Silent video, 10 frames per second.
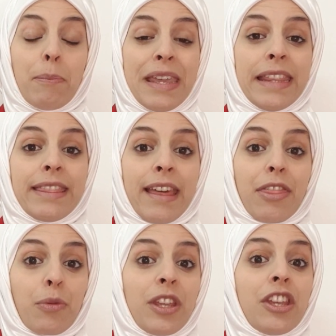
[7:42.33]
meet
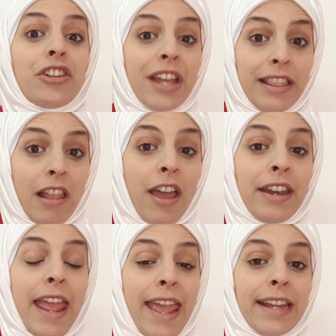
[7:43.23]
the 3-year
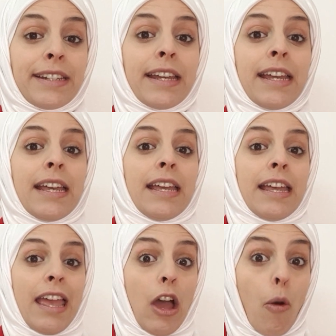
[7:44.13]
deadline and
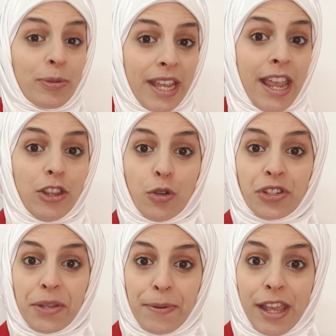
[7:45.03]
obtain
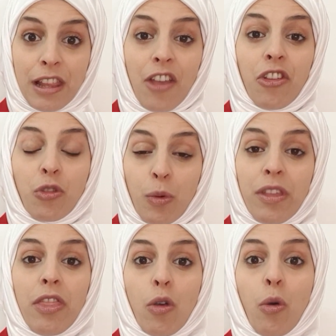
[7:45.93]
your CPA license
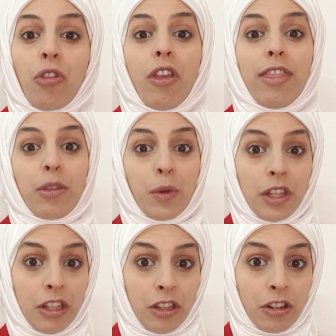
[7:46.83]
within those
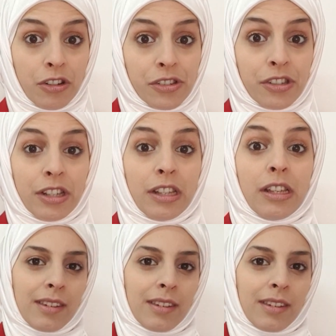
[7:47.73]
3 years.